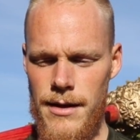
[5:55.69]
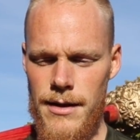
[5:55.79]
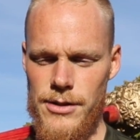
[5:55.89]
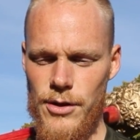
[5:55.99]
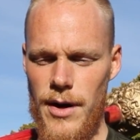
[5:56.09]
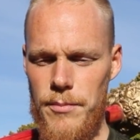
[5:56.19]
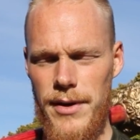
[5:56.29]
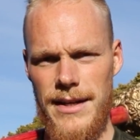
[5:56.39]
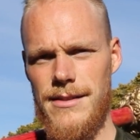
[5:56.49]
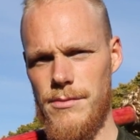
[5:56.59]
It's a great
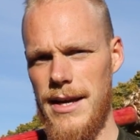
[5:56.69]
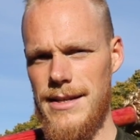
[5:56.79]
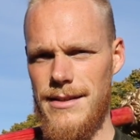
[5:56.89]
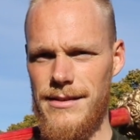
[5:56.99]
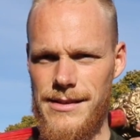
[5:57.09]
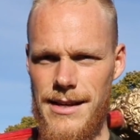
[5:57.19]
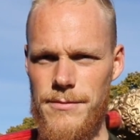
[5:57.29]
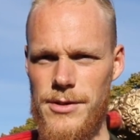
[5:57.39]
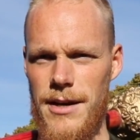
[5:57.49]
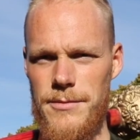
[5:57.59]
practice mace, and at the same
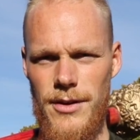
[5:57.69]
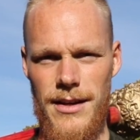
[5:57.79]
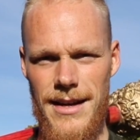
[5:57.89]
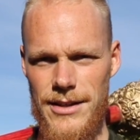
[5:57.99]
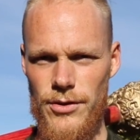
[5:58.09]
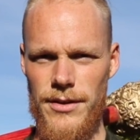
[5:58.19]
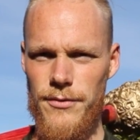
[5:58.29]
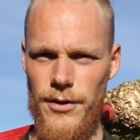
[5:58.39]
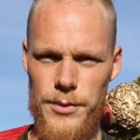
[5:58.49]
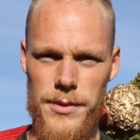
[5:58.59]
time you can actually
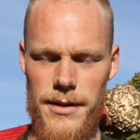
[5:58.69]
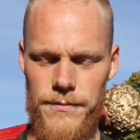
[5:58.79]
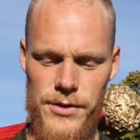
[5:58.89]
flow with it.